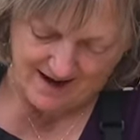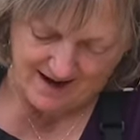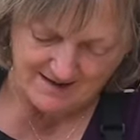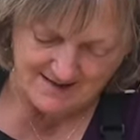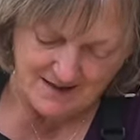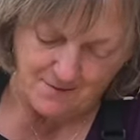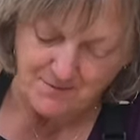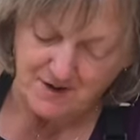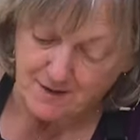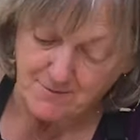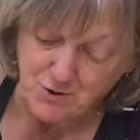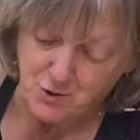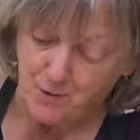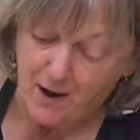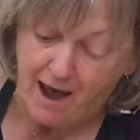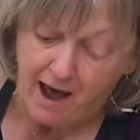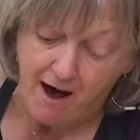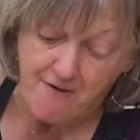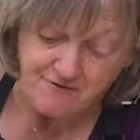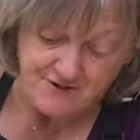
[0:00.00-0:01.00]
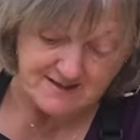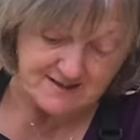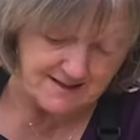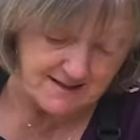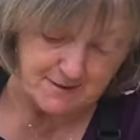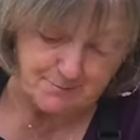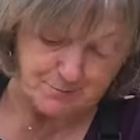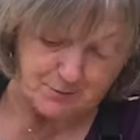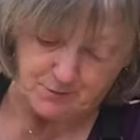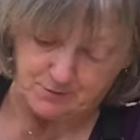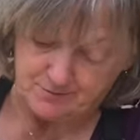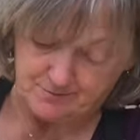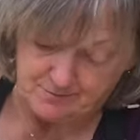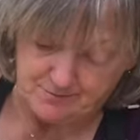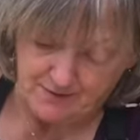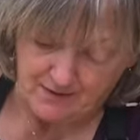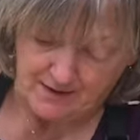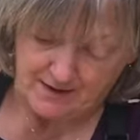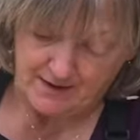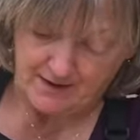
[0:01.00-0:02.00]
Yeah, sometimes you have to stipple.
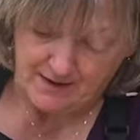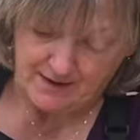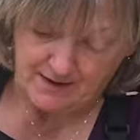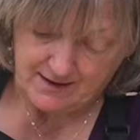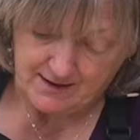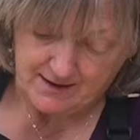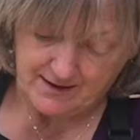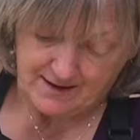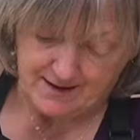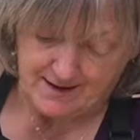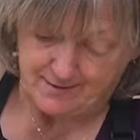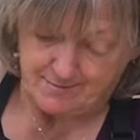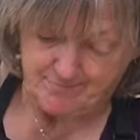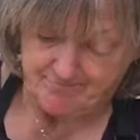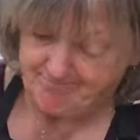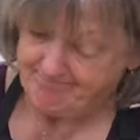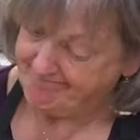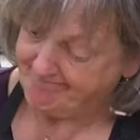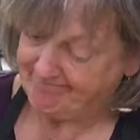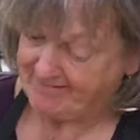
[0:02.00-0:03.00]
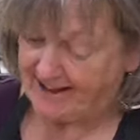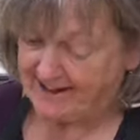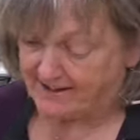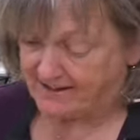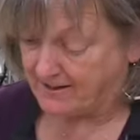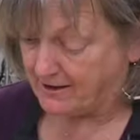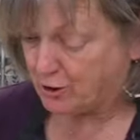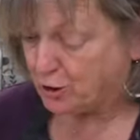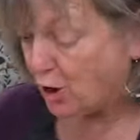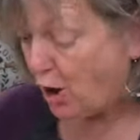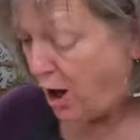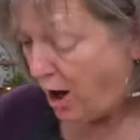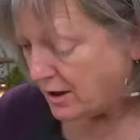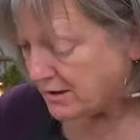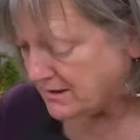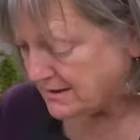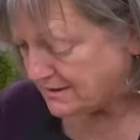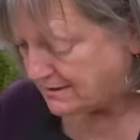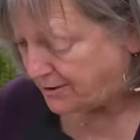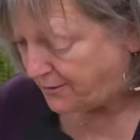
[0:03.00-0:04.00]
Like the
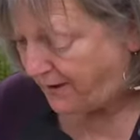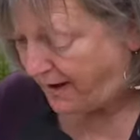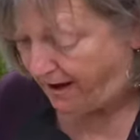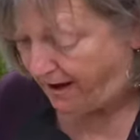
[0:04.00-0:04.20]
gloss, you